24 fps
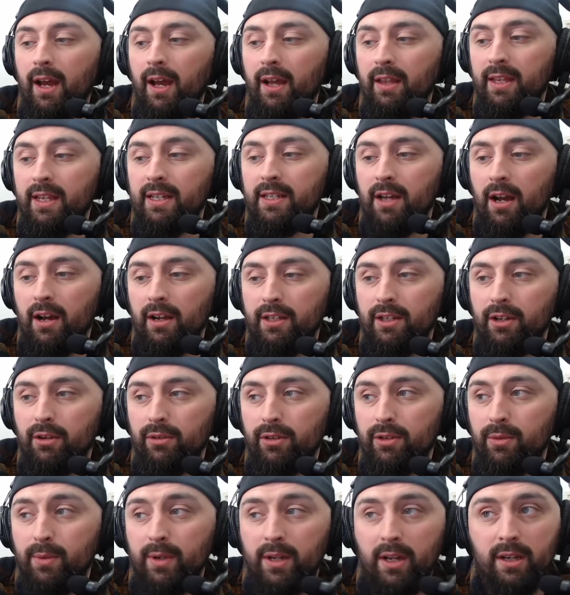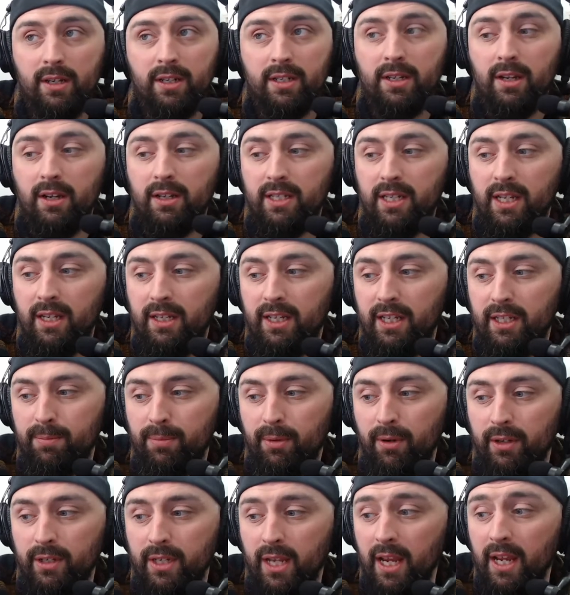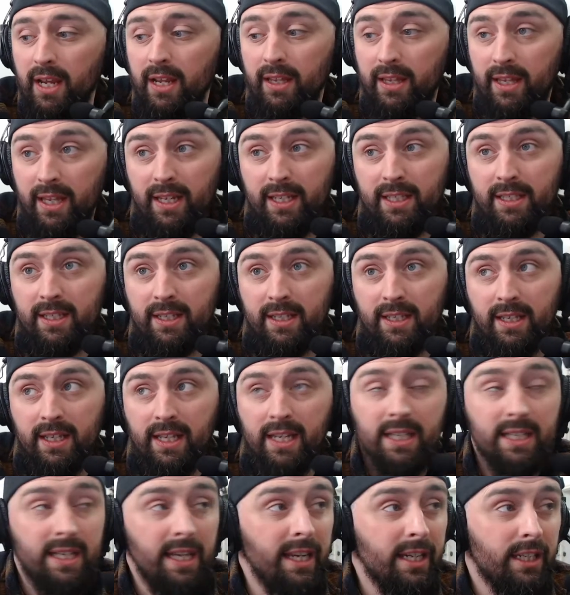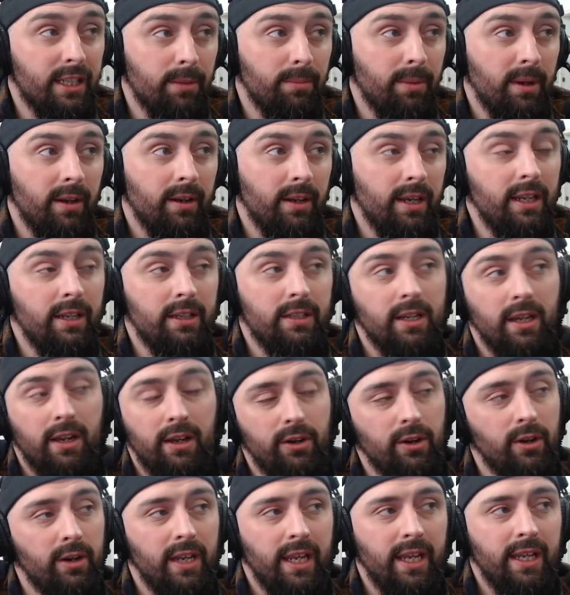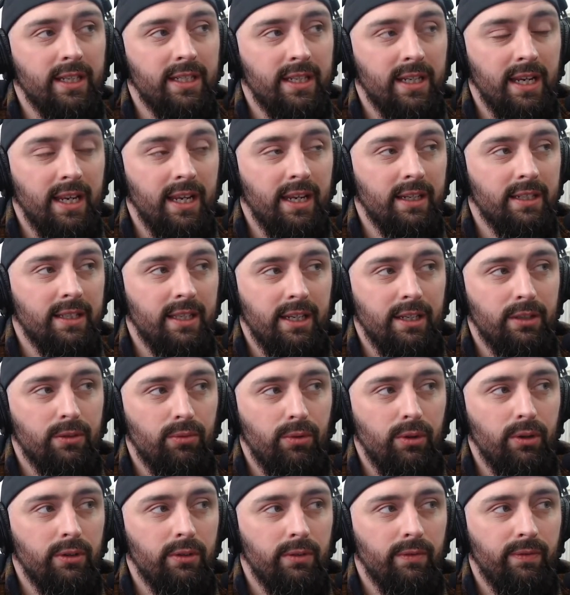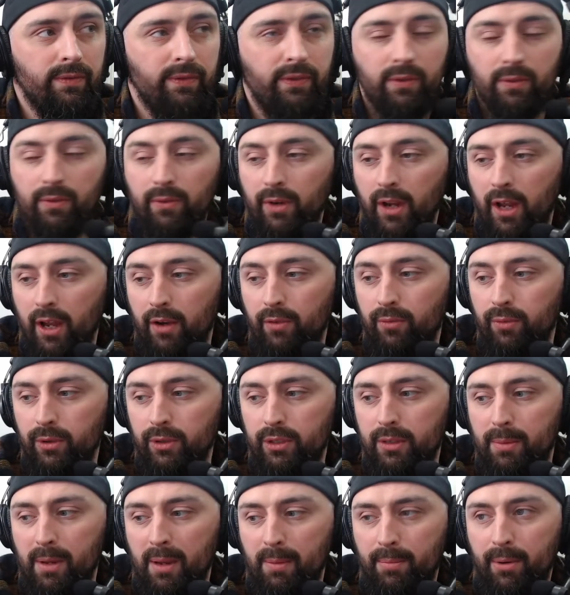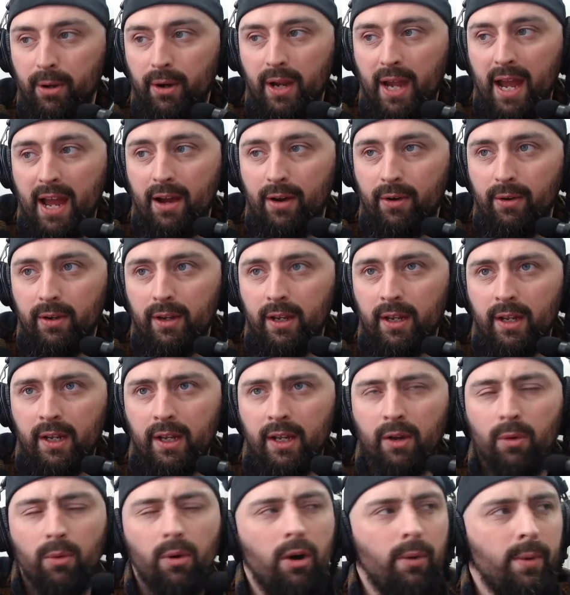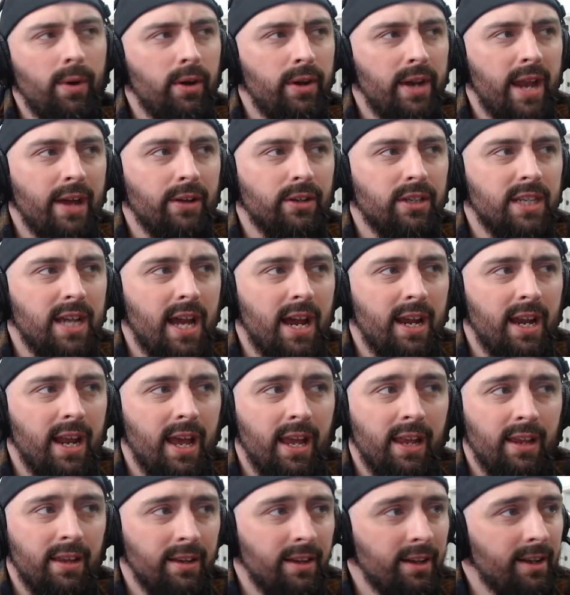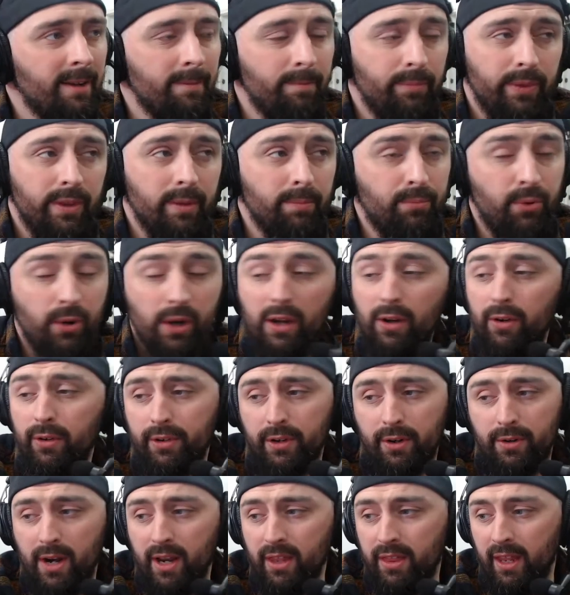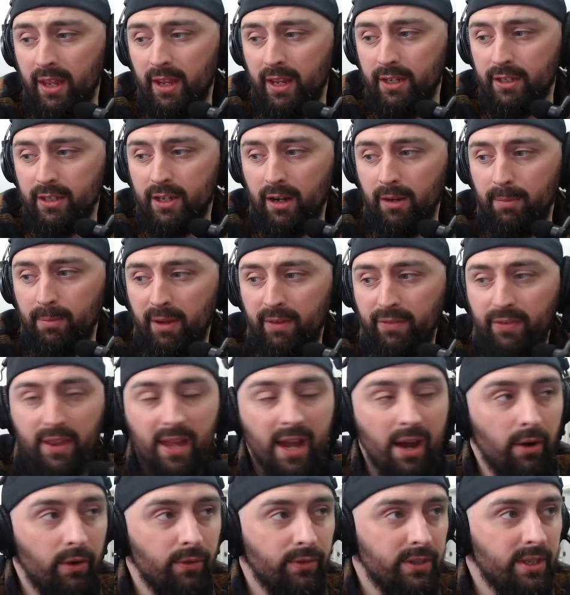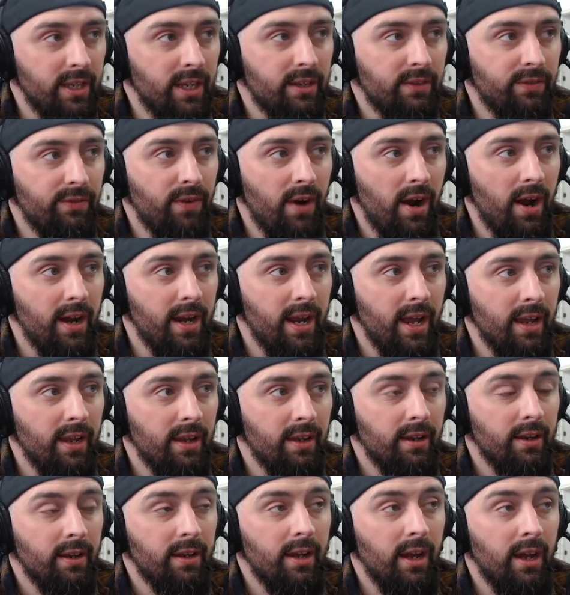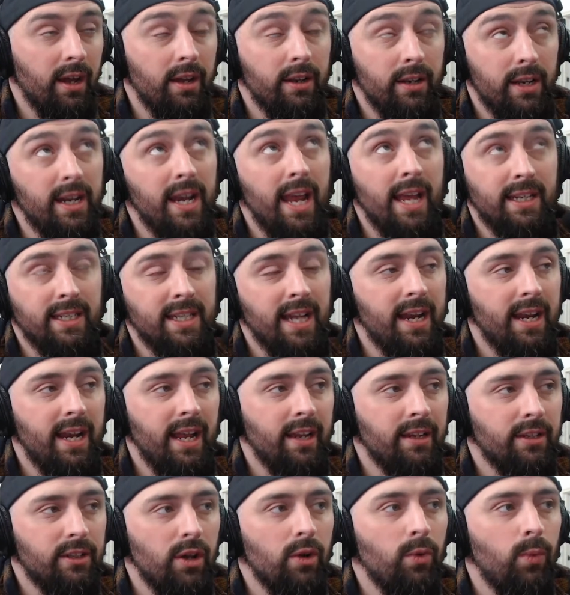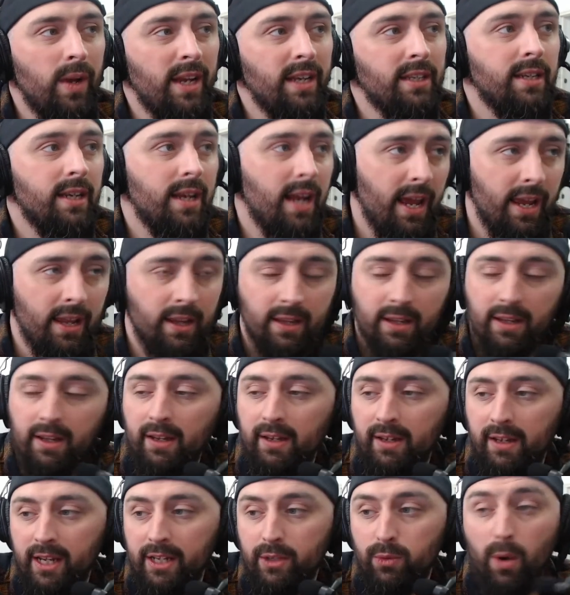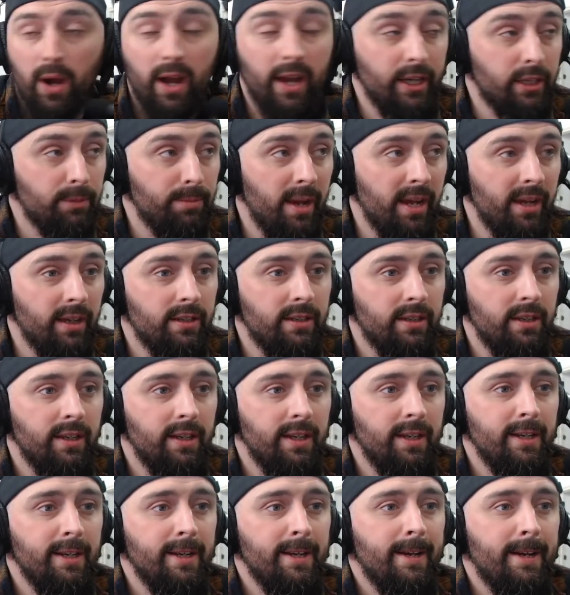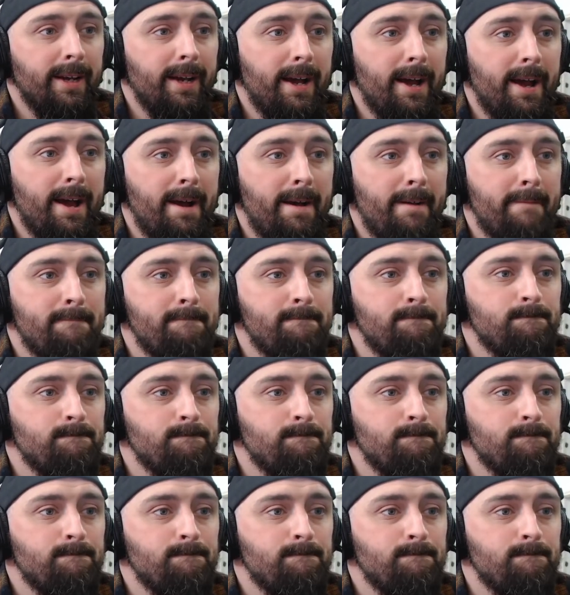these articles, and we're going to start seeing these books. These leaks will be not these leaks. These rules are being put out. What are we on now? Saturday. Pre-order, I think, is going to be for the elves this Friday, next Saturday. So a week today is what I expect. So